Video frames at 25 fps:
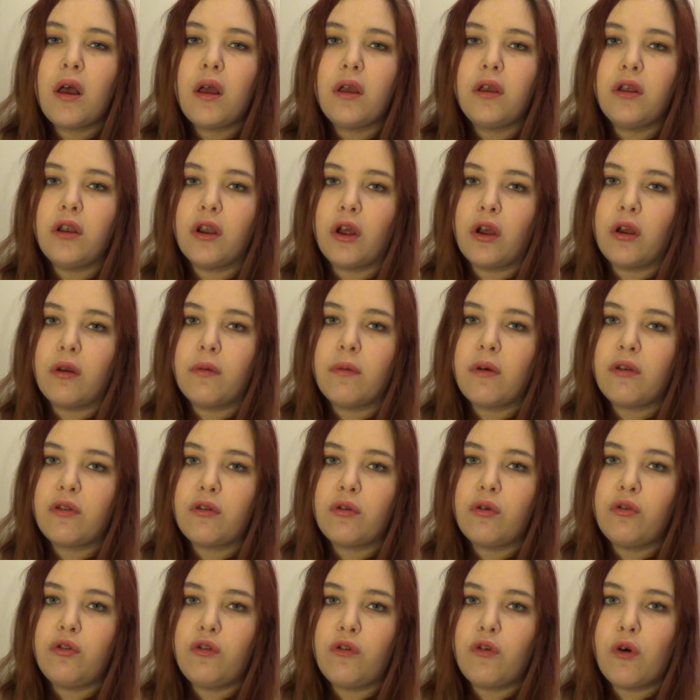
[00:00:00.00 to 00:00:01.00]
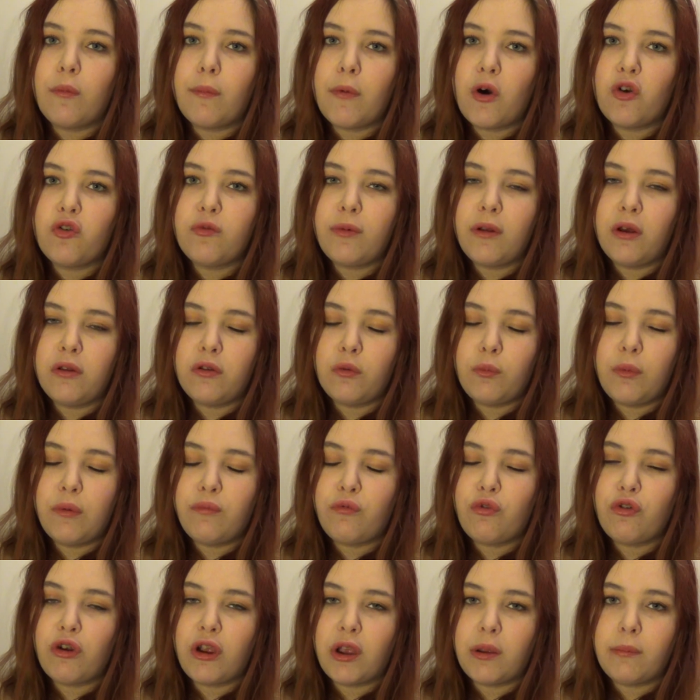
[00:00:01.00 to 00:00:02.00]
You know, as long as you've got marshmallows and
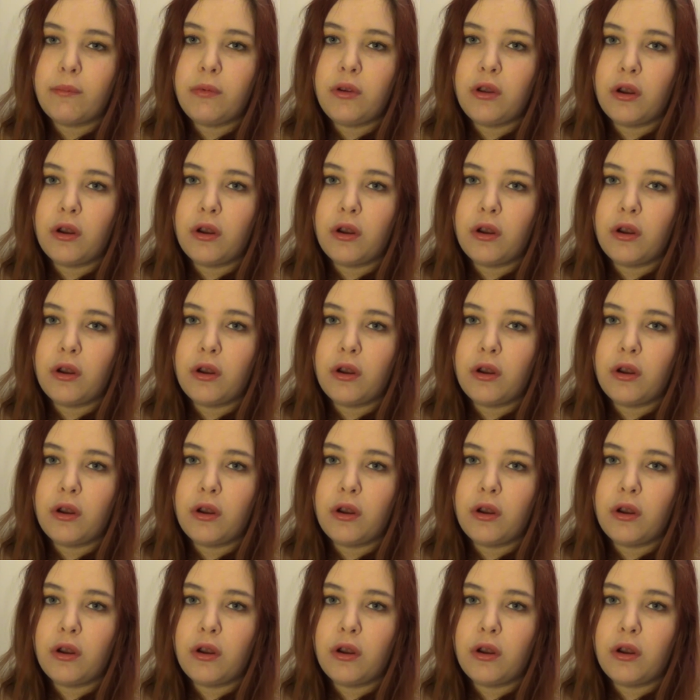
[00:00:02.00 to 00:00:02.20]
whipped cream,